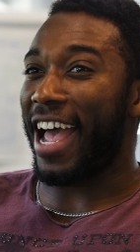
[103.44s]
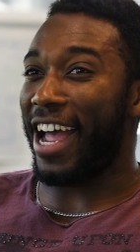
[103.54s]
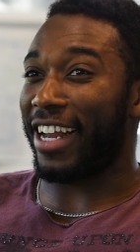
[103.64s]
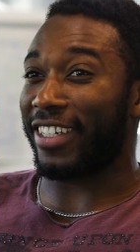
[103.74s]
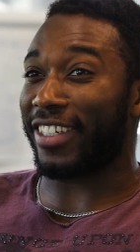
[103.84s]

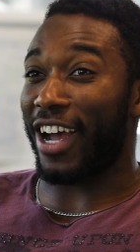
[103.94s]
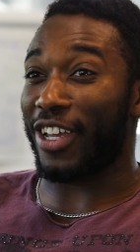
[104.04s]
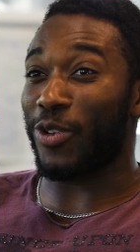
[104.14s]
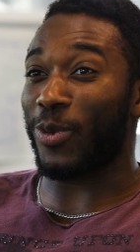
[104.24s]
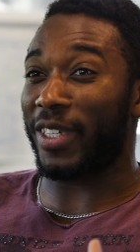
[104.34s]
and I
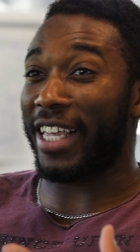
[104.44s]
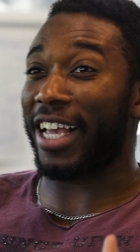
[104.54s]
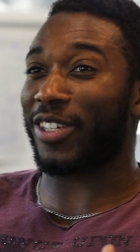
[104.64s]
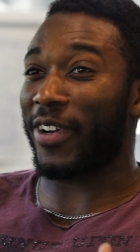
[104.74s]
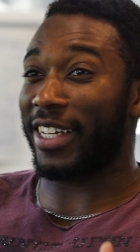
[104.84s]
use the
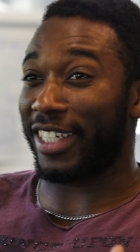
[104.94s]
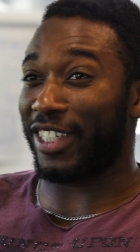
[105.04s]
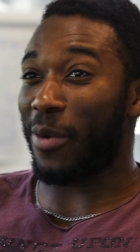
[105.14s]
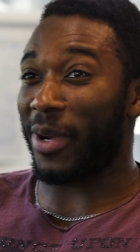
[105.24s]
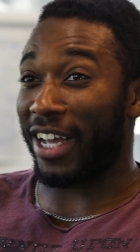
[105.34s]
X-rays at
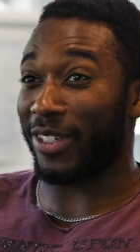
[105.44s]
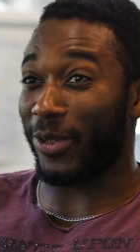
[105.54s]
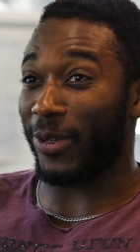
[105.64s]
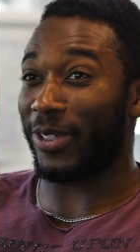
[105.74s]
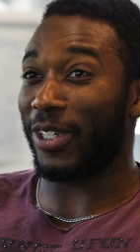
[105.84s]
Diamond Light
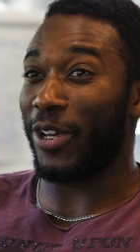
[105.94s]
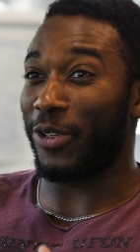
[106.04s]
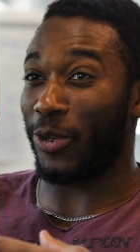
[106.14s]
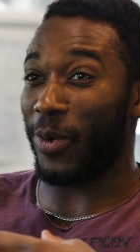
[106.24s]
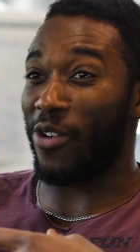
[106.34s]
Source
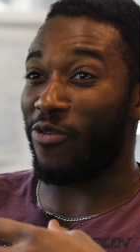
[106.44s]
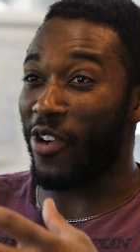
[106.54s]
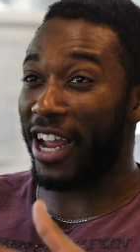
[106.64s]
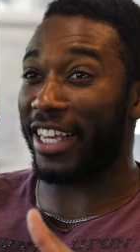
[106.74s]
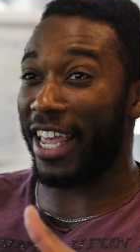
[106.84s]
to
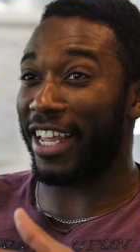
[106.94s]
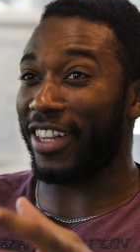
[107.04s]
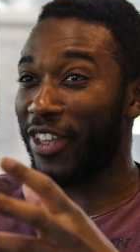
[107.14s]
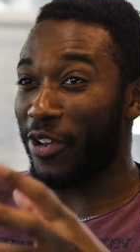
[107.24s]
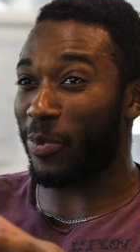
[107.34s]

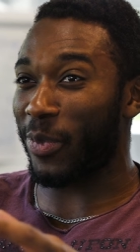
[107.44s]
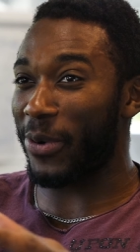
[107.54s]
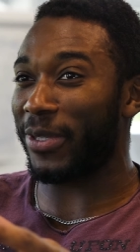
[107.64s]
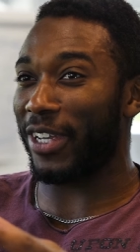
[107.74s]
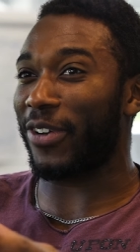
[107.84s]
irradiate those
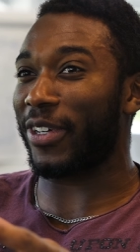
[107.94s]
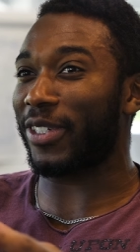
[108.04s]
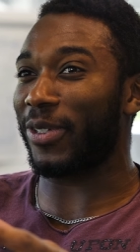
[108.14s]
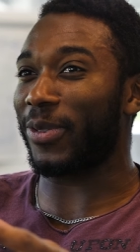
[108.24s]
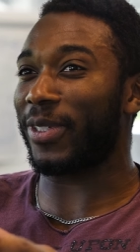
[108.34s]
protein
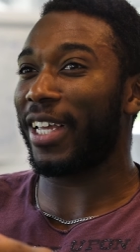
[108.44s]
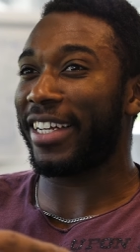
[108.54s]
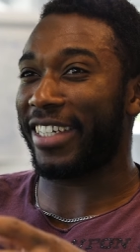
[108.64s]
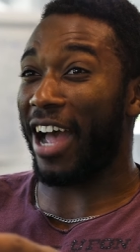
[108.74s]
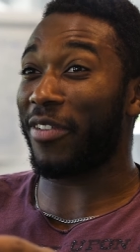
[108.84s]
crystals
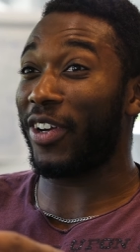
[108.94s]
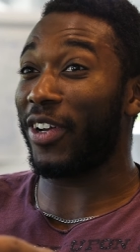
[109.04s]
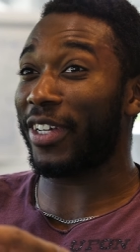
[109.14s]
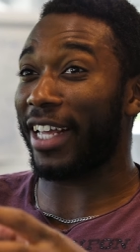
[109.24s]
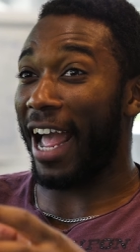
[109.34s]
to have a
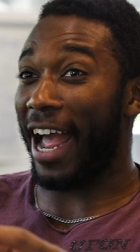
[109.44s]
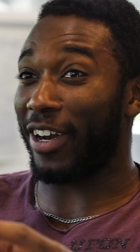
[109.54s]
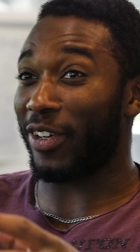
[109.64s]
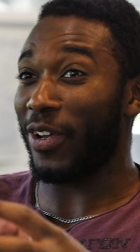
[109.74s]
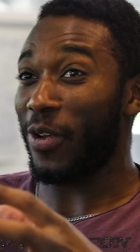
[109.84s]
look
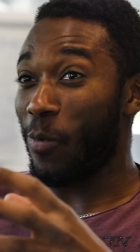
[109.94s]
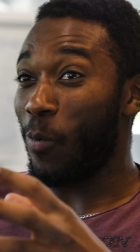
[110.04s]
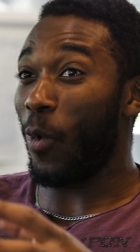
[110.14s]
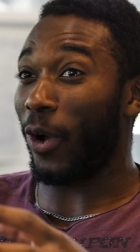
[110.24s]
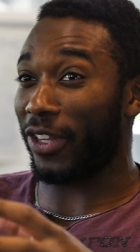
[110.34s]
at
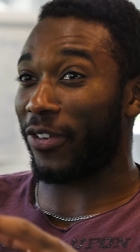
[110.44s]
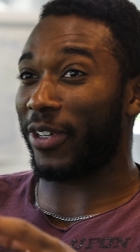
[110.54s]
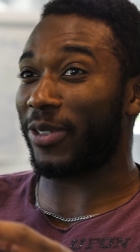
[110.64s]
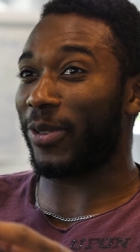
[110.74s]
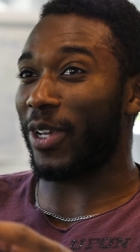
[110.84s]
what the
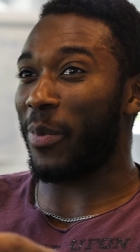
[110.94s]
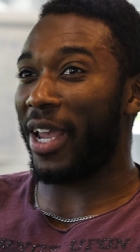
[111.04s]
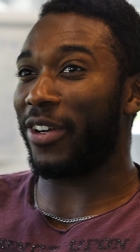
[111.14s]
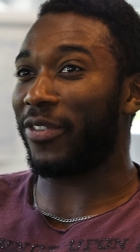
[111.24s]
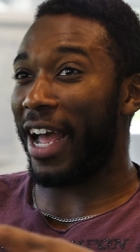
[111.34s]
crystals are
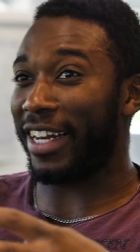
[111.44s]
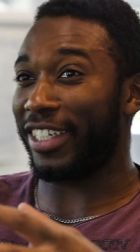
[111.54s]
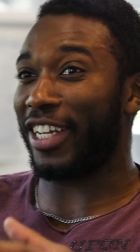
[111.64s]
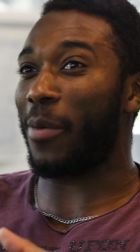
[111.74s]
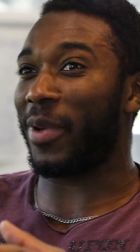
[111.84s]
made of and the
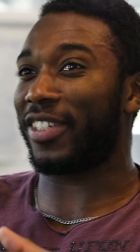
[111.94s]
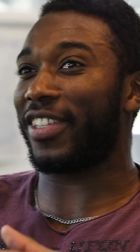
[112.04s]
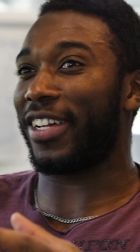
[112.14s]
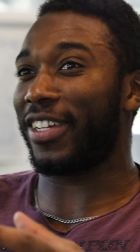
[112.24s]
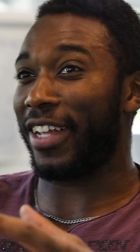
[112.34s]
damage
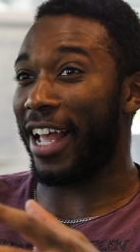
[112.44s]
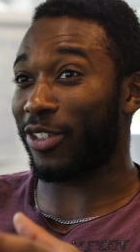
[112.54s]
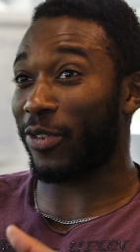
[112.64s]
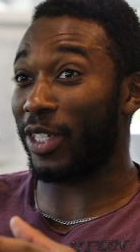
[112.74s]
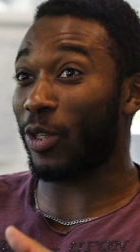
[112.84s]
that the
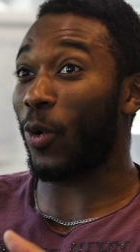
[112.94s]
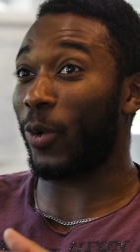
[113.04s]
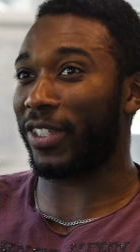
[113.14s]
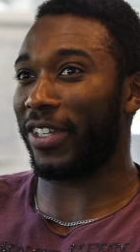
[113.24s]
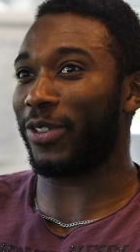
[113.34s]
X-rays
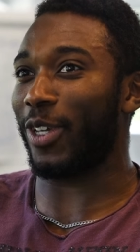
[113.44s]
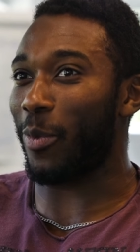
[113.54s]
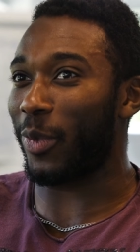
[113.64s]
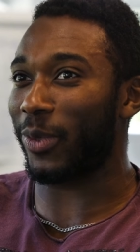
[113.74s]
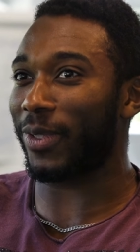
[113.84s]
cause to those samples.